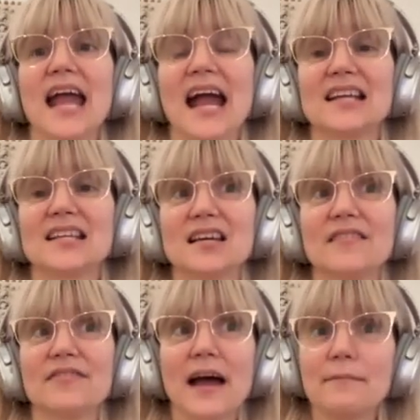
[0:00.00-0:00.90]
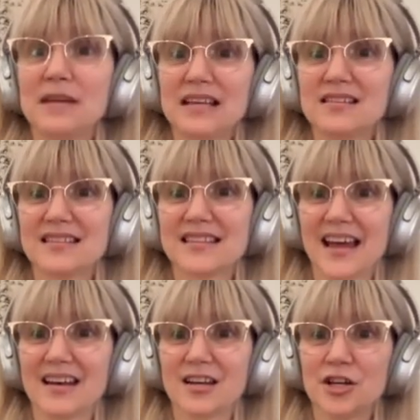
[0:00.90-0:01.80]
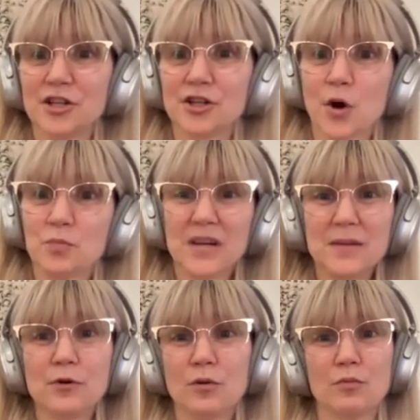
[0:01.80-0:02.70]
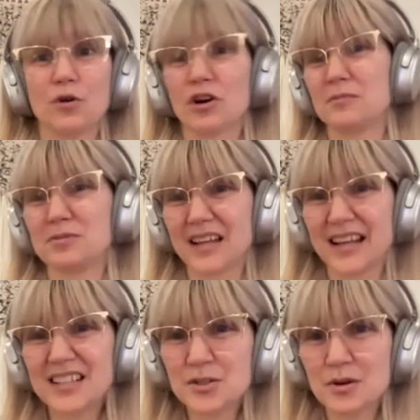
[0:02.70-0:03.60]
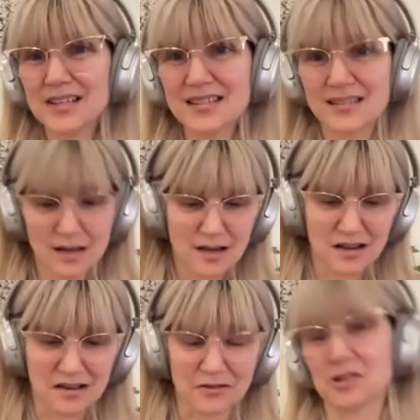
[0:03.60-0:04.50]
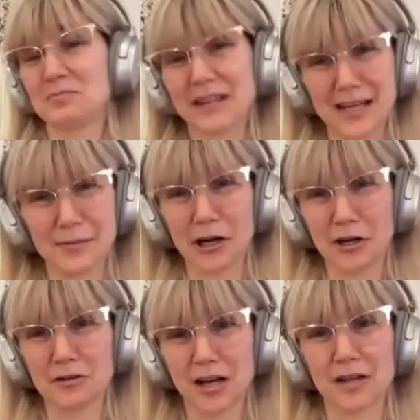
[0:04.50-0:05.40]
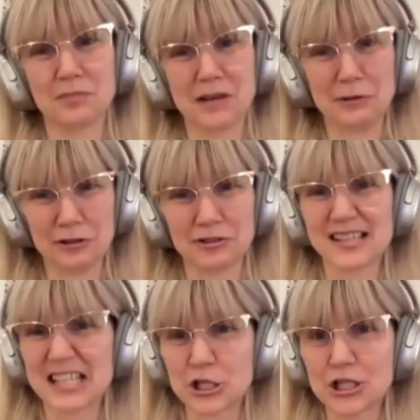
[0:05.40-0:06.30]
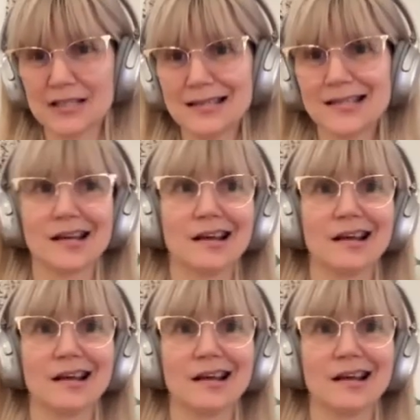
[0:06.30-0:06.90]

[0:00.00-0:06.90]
And that means that, you know, people will complain to us. They'll complain about our unpopular decisions.